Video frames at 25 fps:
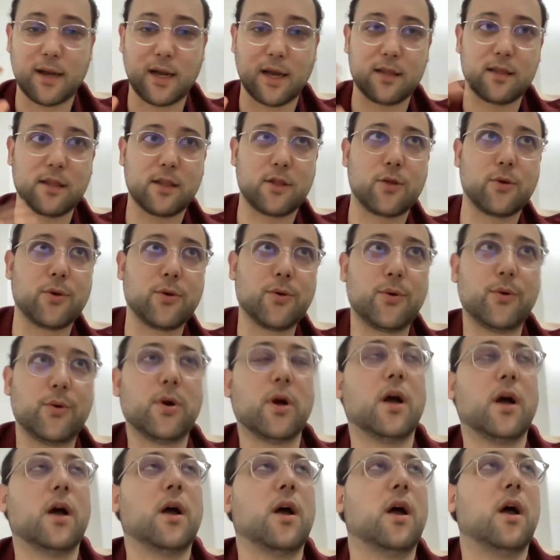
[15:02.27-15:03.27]
I
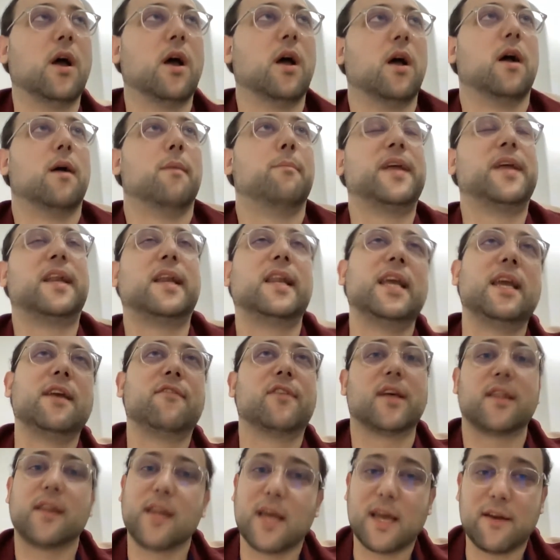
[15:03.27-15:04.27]
do believe
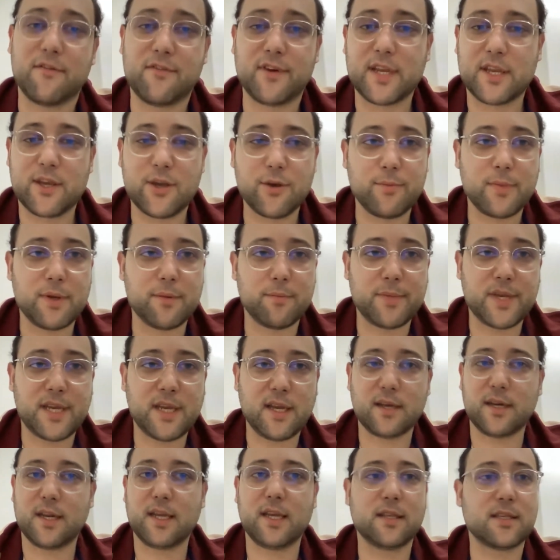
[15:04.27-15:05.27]
that every human
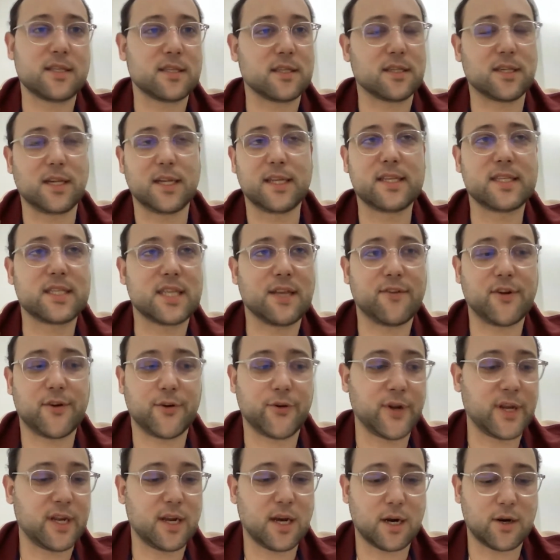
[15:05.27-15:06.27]
being needs at least 7
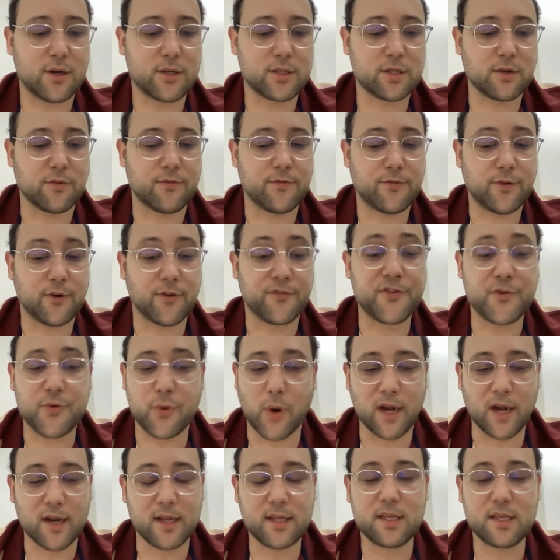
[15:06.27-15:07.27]
or 8 hours of
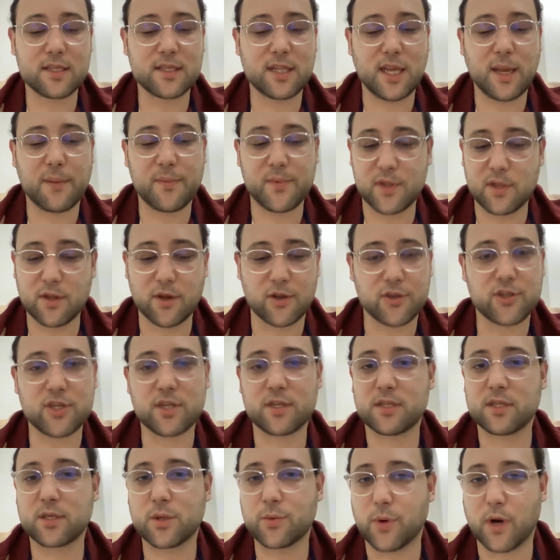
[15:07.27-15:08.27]
quality sleep, not
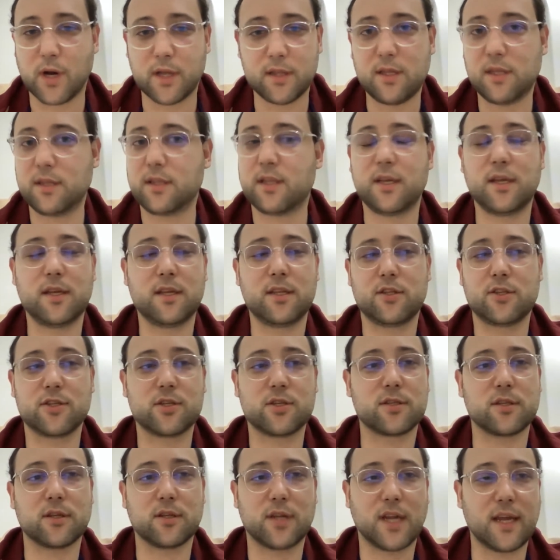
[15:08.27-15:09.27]
just quantity,
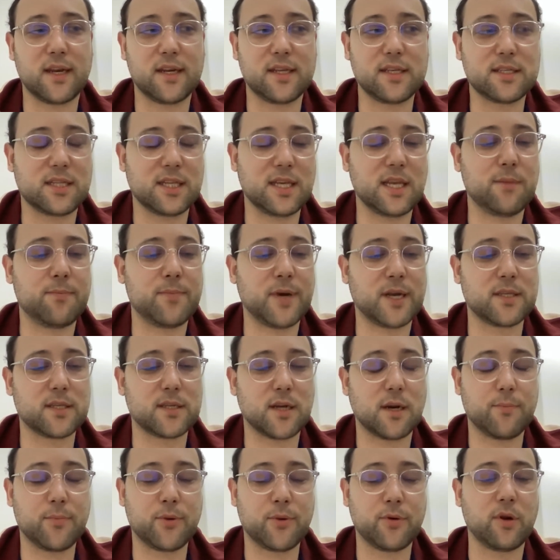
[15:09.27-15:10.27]
just not any sleep. I
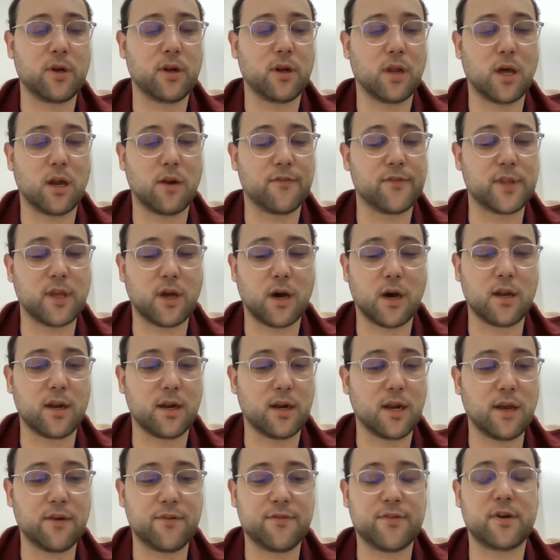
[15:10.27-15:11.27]
started putting a lot of thought
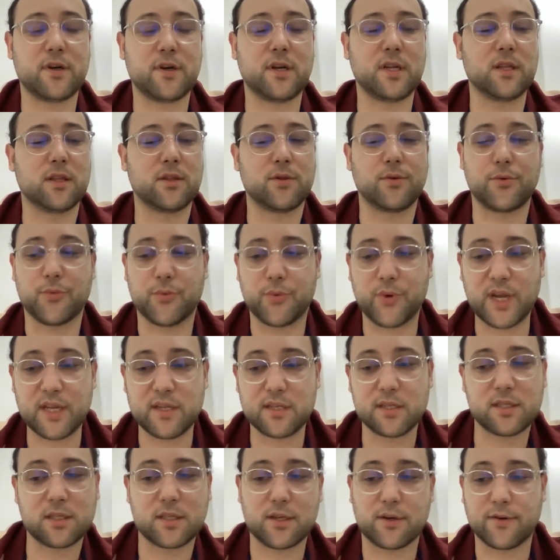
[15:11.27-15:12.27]
and effort into
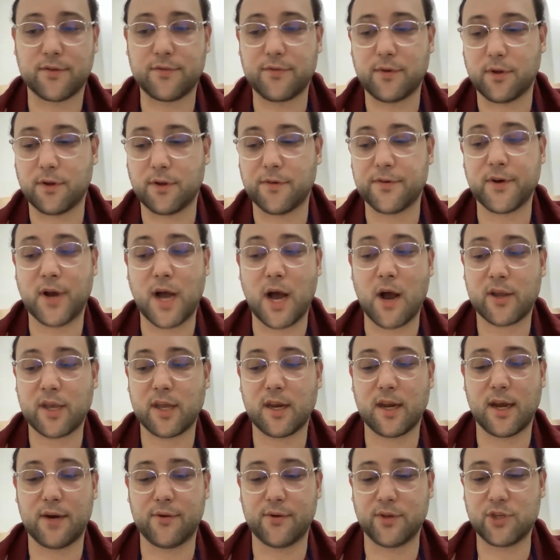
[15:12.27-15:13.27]
rest of how
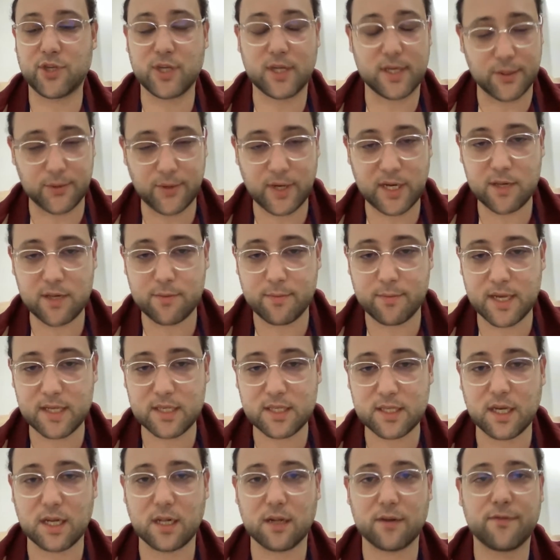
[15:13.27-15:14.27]
can I regenerate
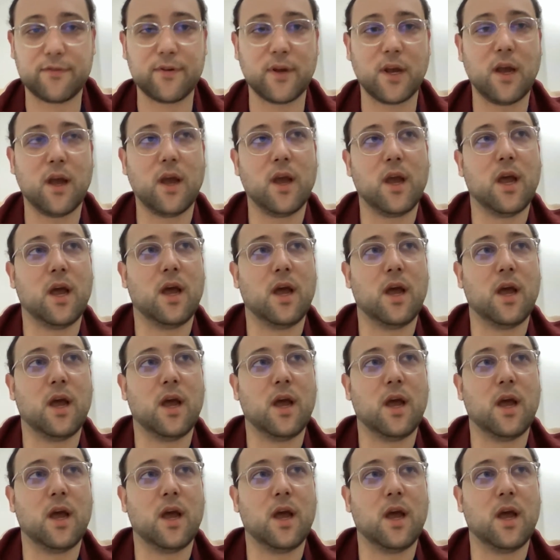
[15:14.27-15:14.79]
myself.